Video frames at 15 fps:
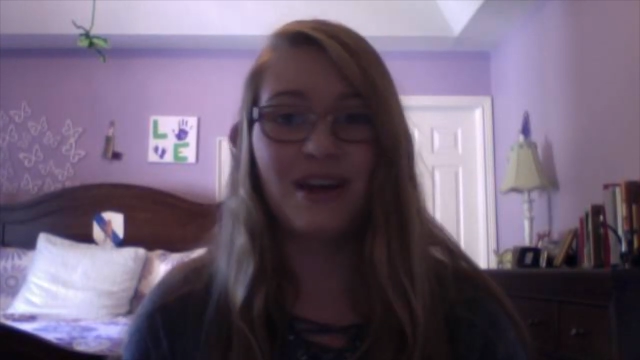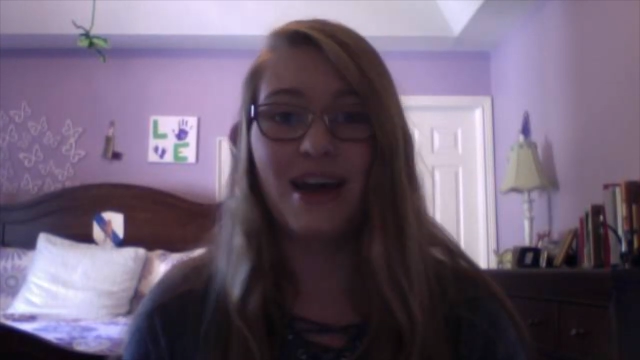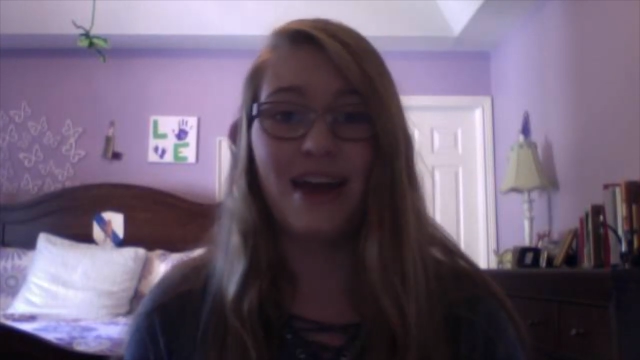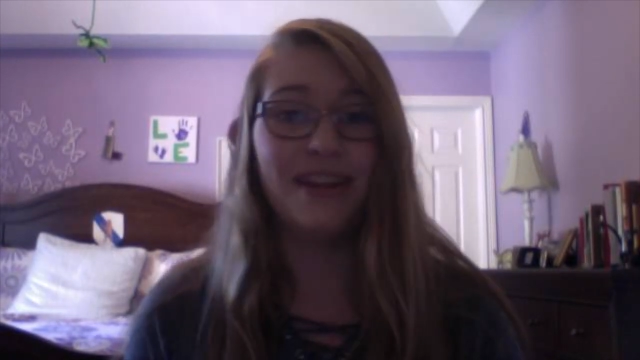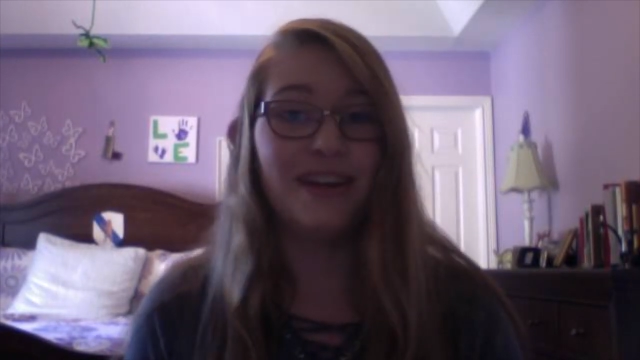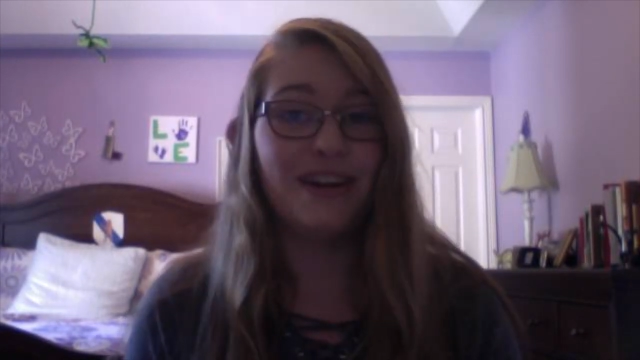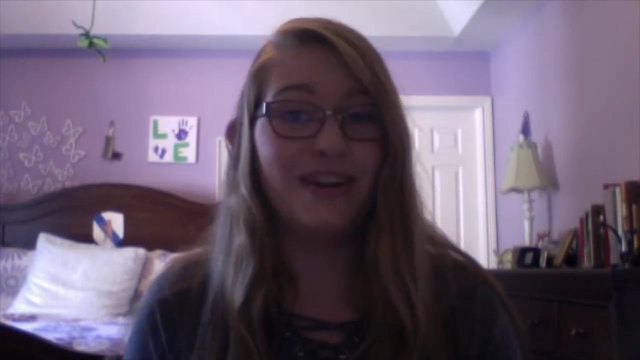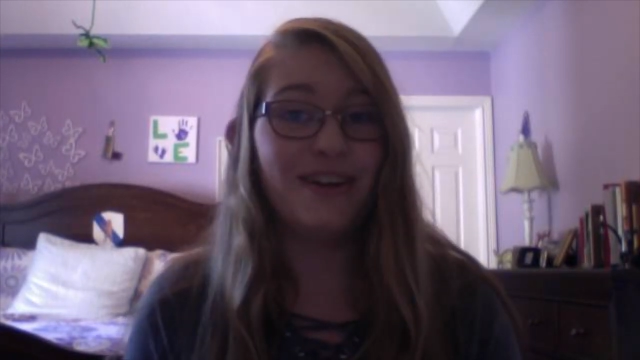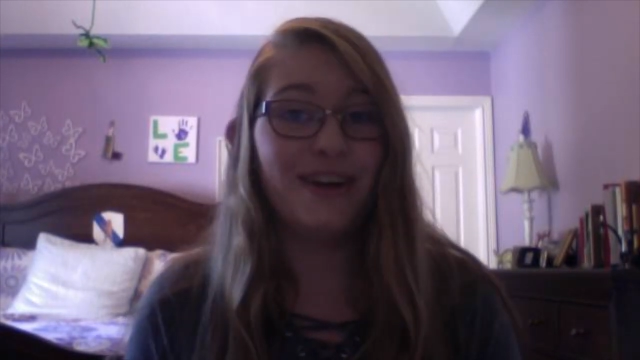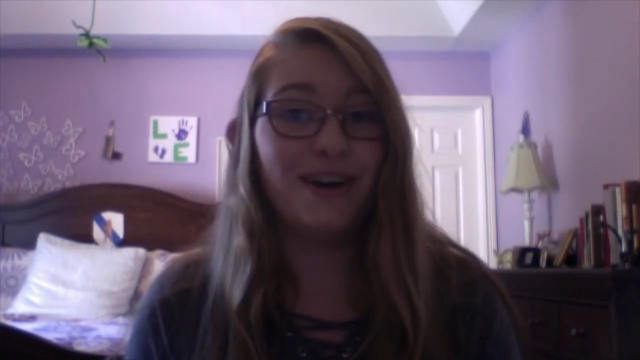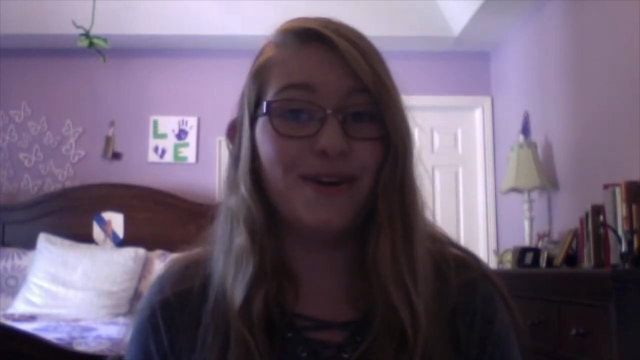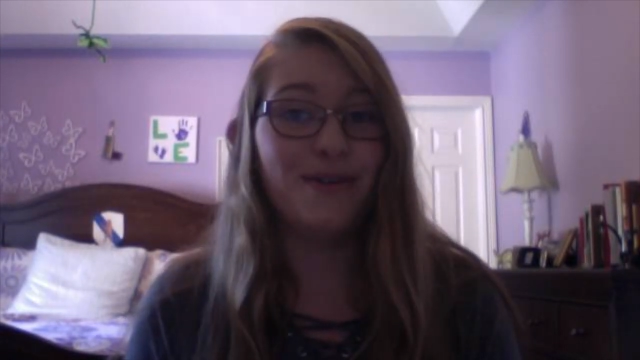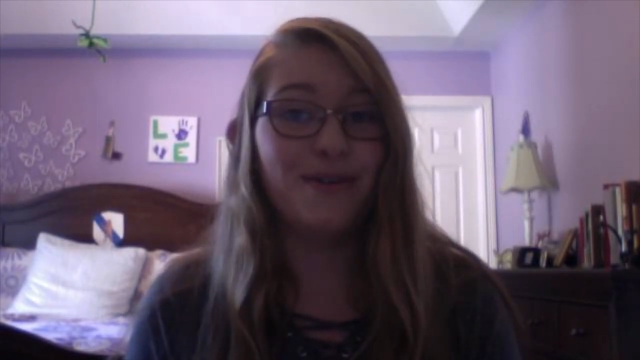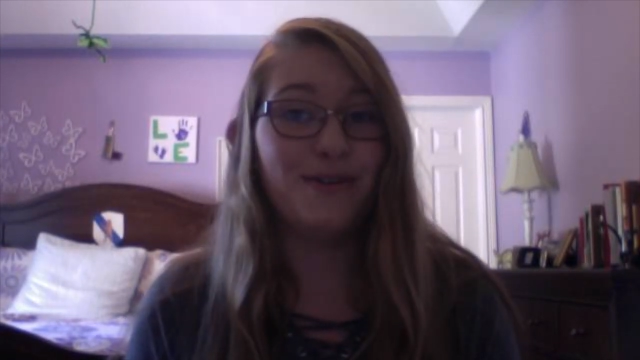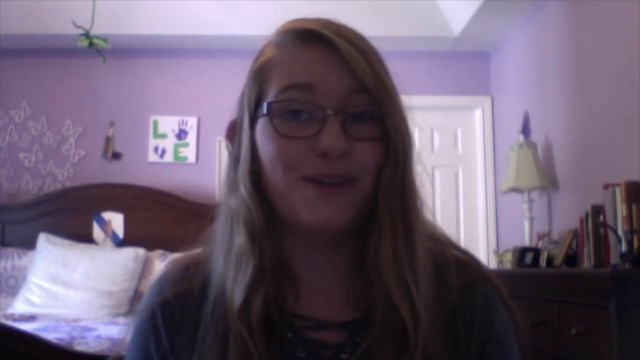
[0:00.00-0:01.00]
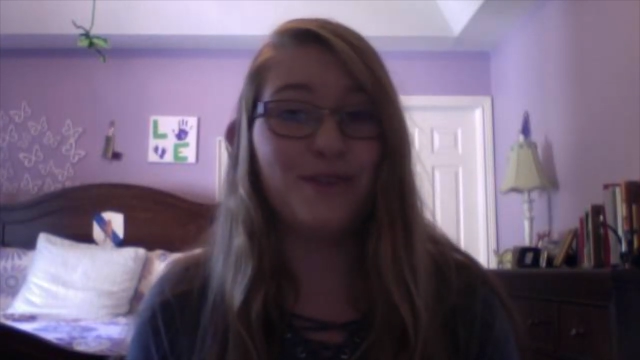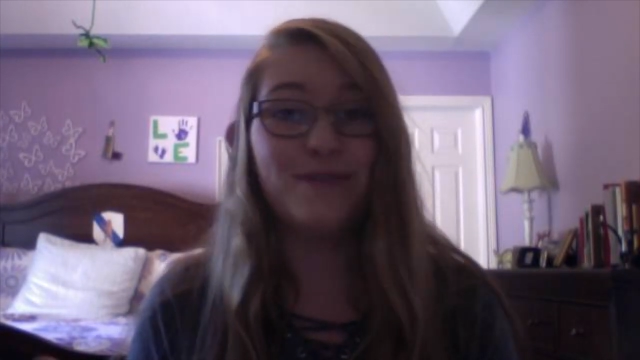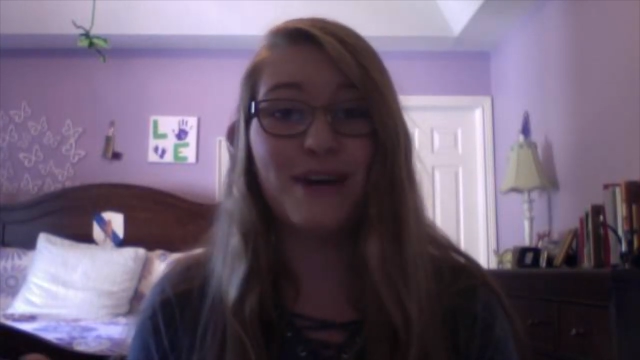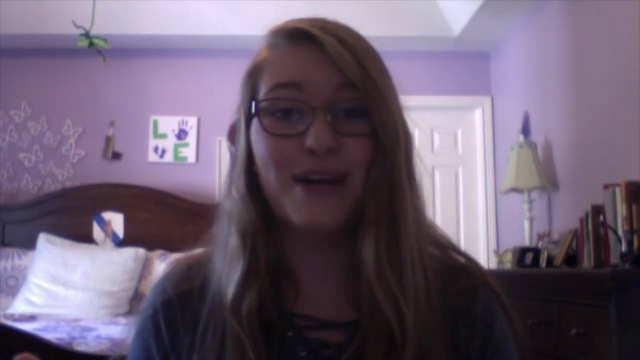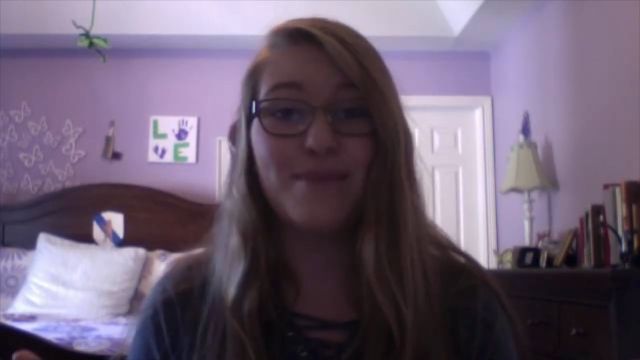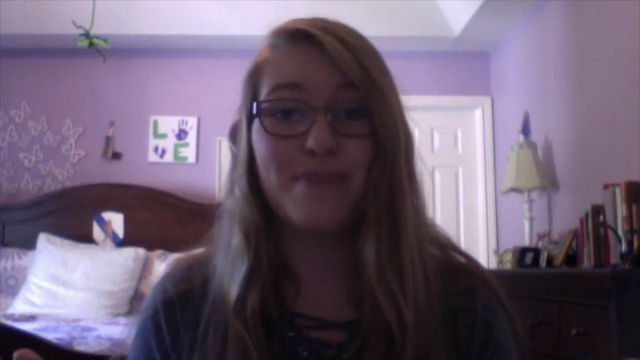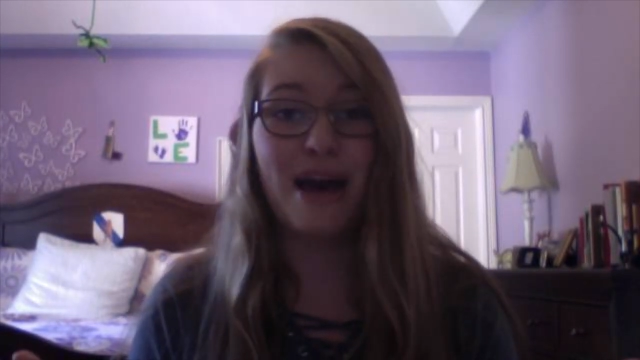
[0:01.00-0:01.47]
And there you go, you've
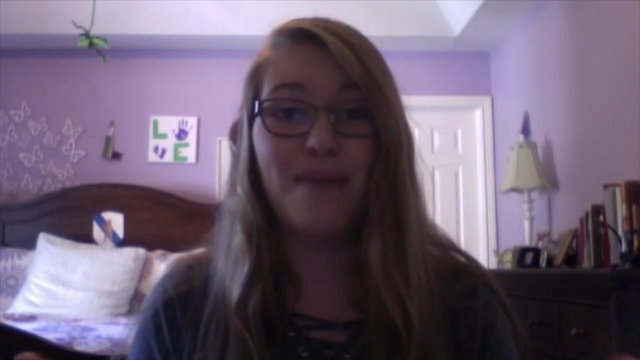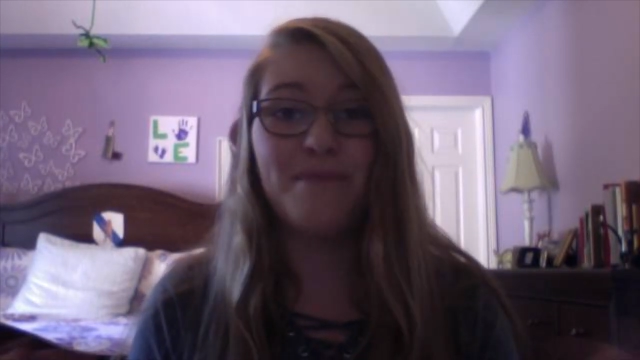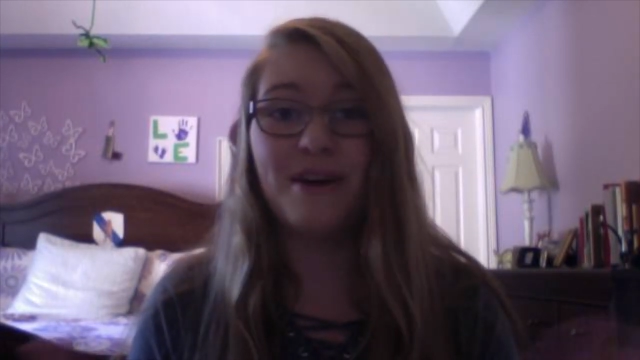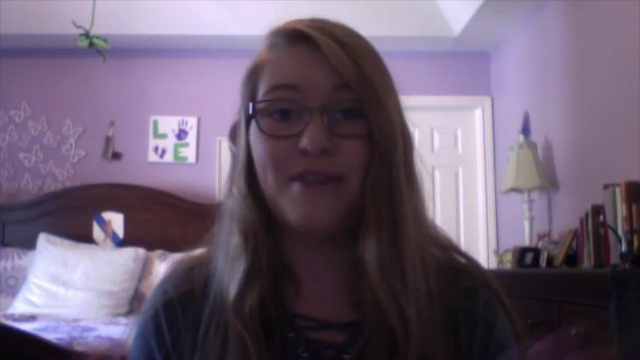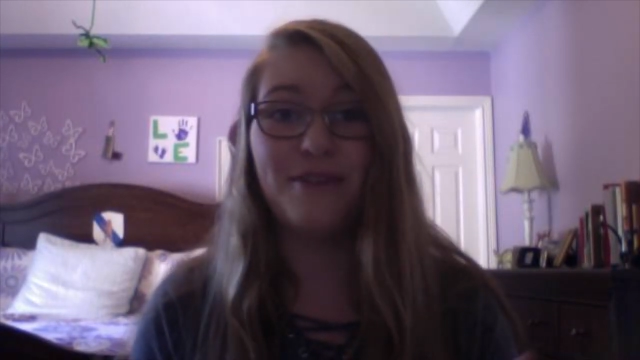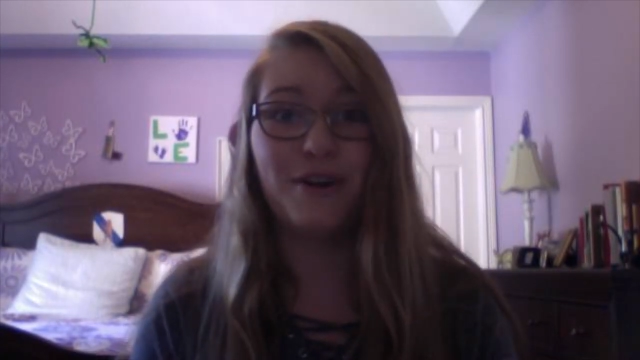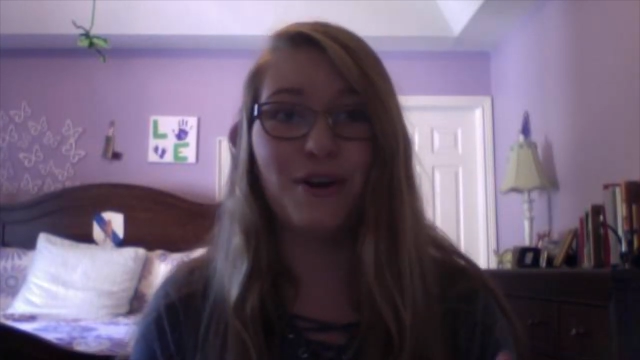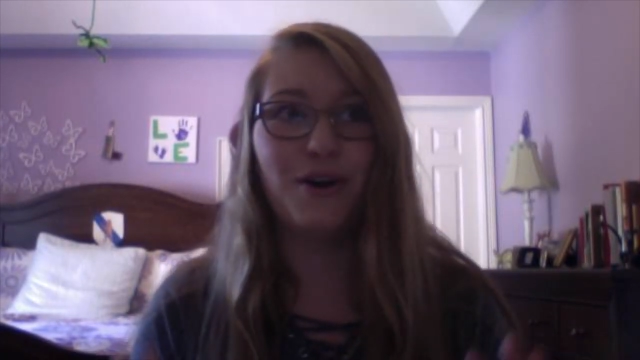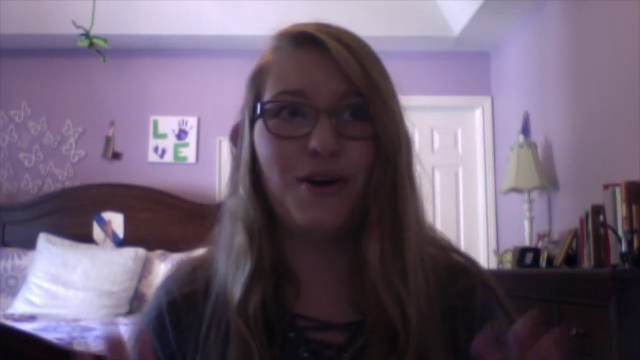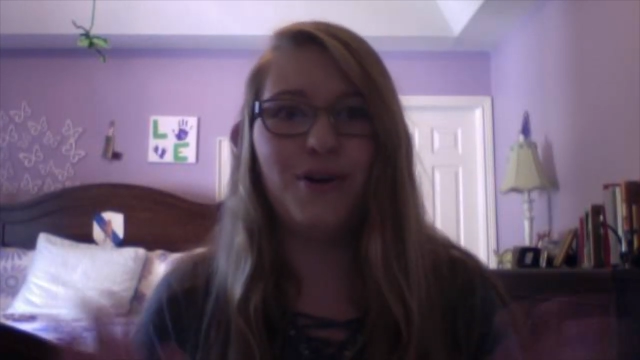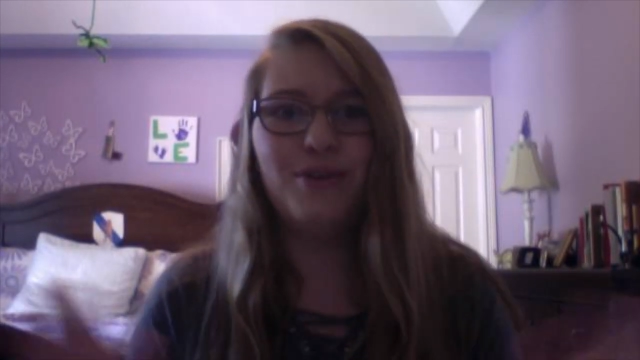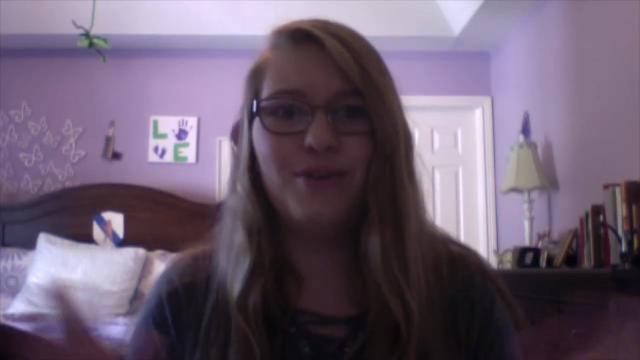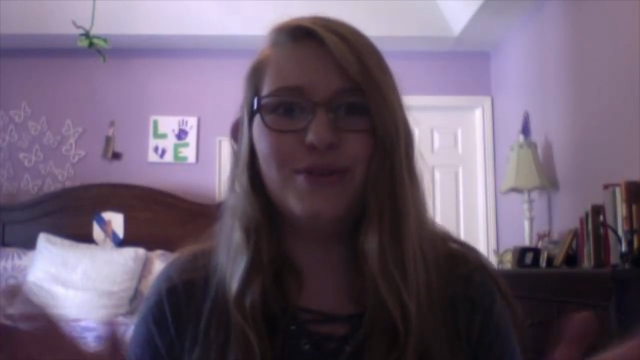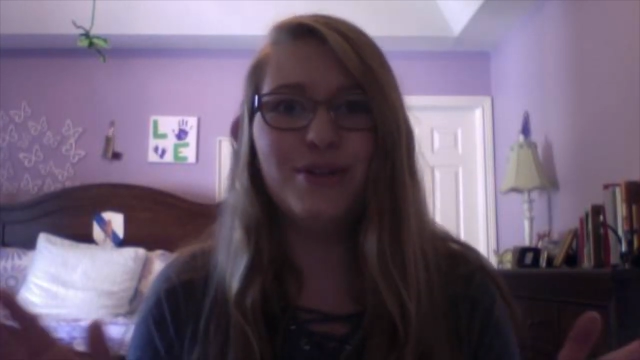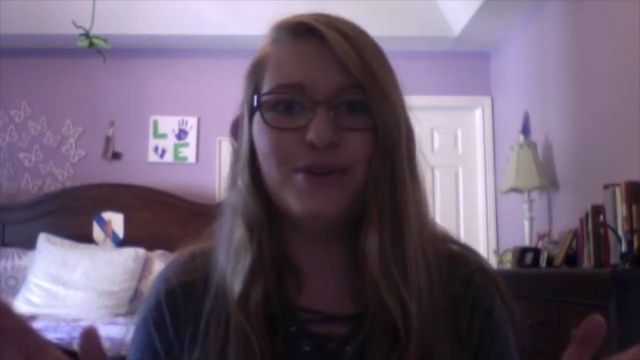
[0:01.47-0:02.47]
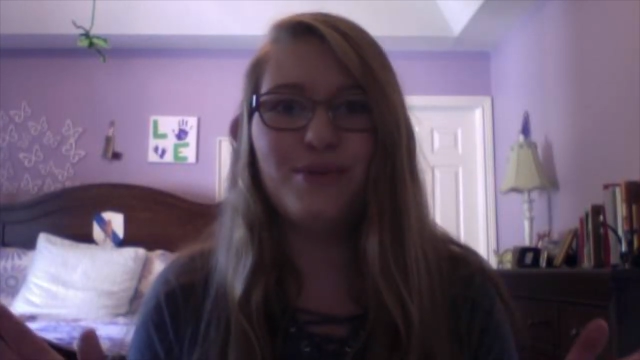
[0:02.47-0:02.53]
got a map of your whole new